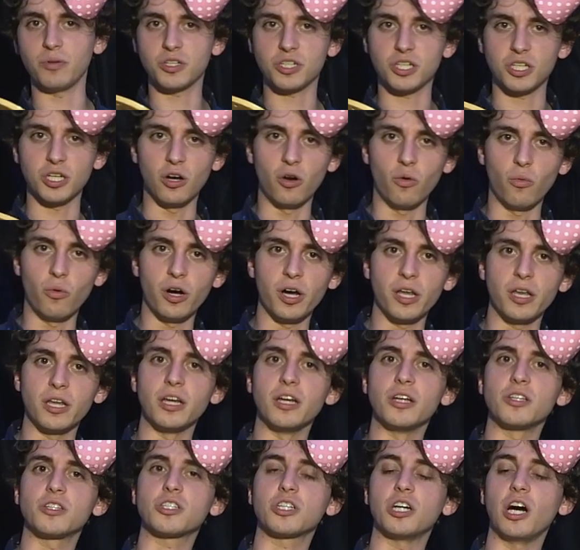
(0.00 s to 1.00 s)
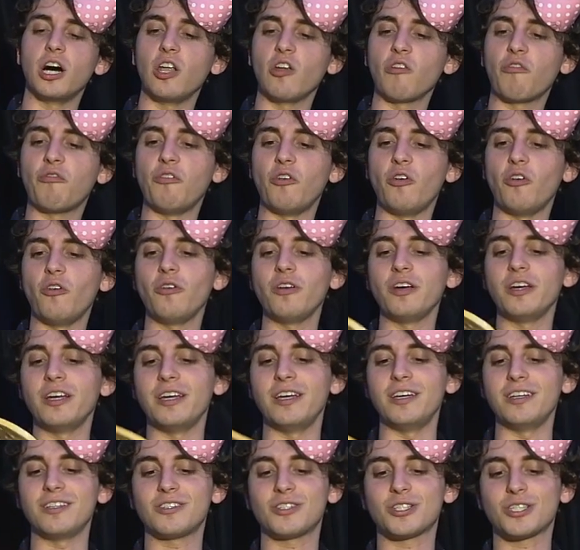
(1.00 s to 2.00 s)
but you know what? It's colorful,
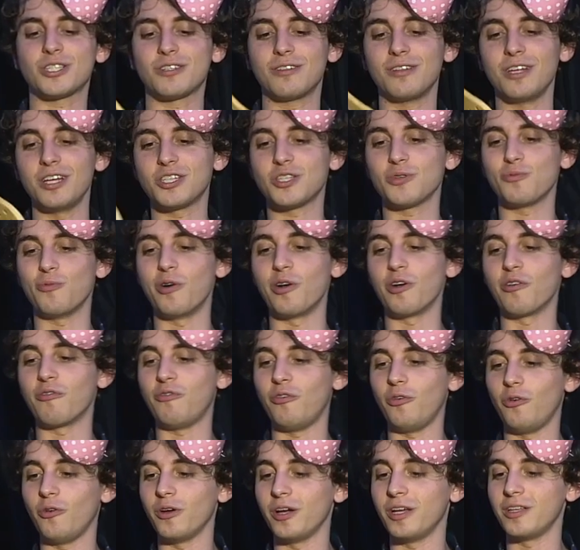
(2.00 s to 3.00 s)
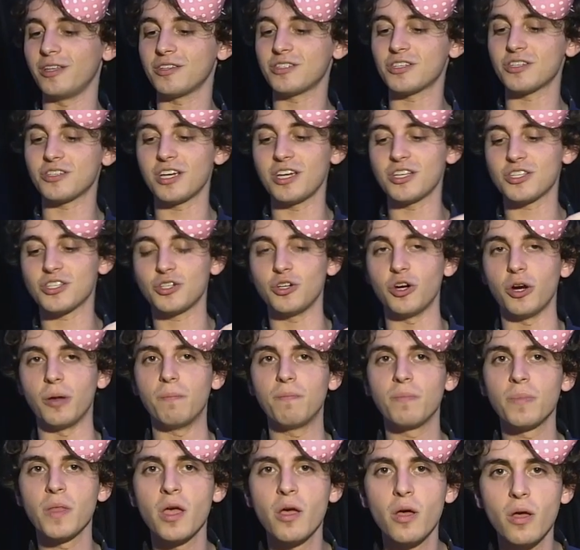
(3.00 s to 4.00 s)
it's, it's wonderful, and does it taste
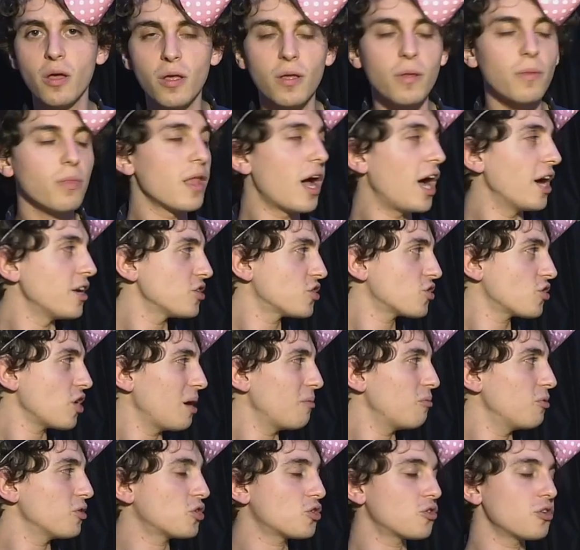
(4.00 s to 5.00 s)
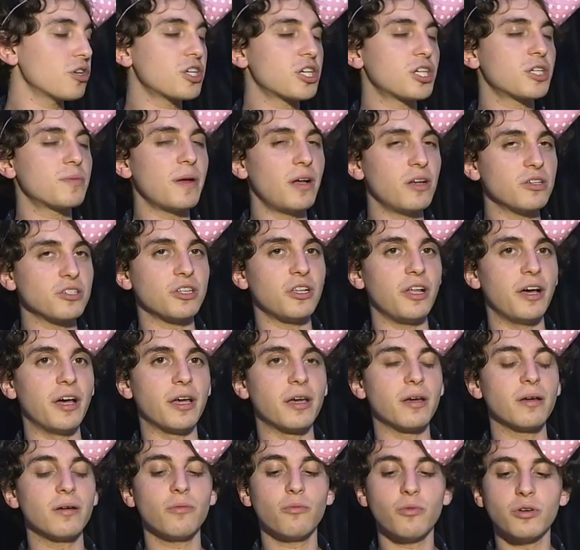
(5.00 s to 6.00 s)
good? I describe what Trix smells like.
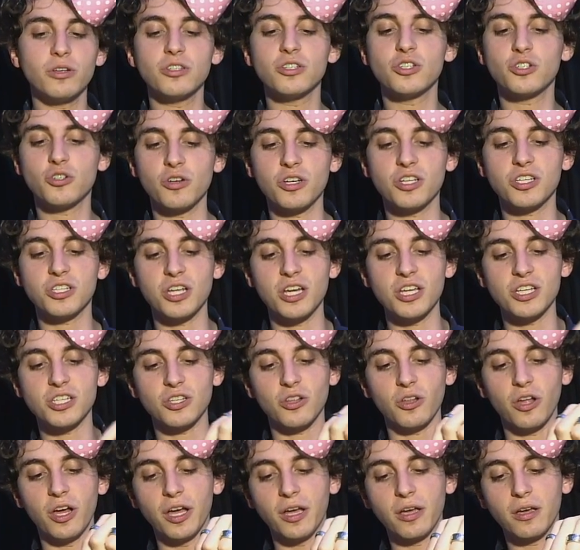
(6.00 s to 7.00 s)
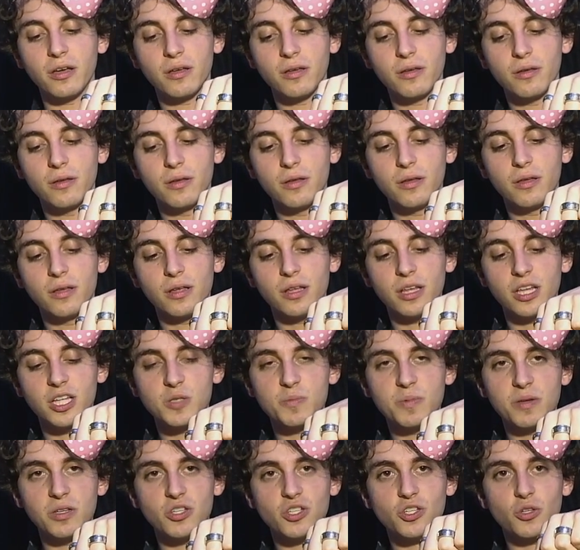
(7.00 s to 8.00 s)
What does Trix taste like? It's
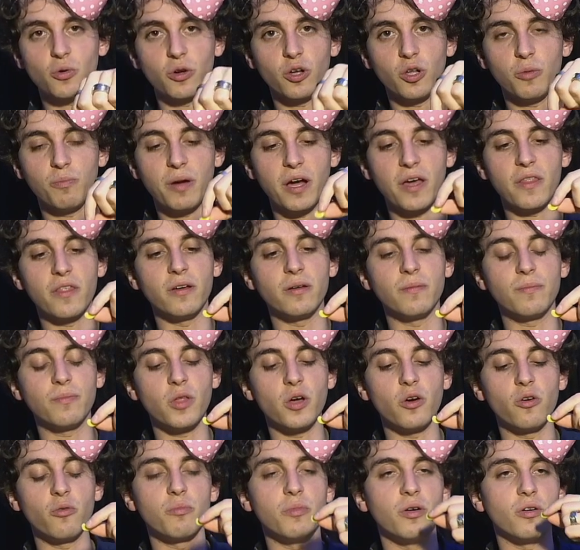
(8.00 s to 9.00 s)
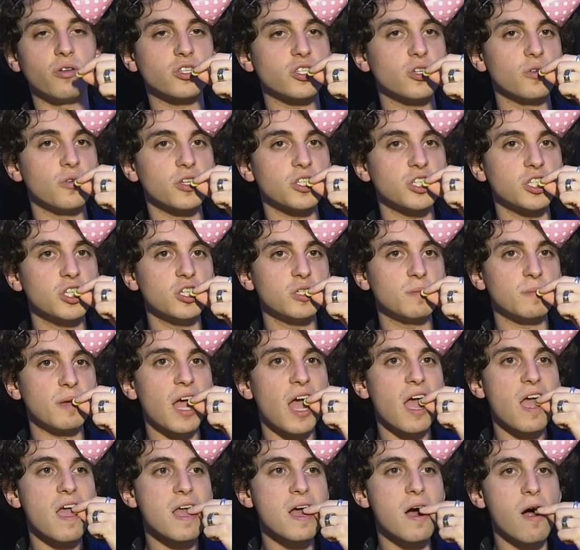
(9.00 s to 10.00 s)
been soiled by the oat milk, so excuse
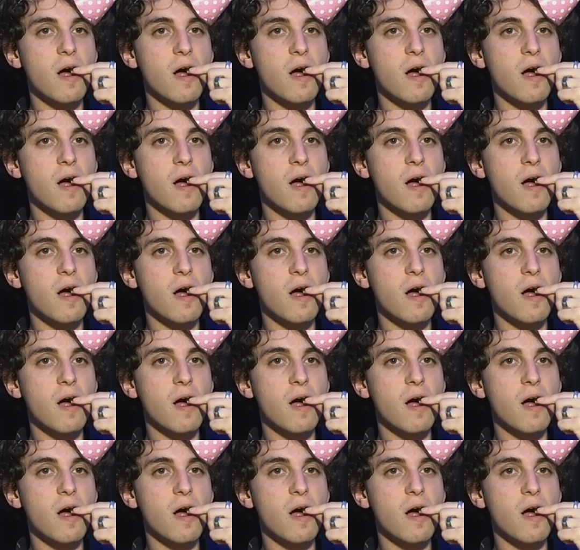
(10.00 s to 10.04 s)
me.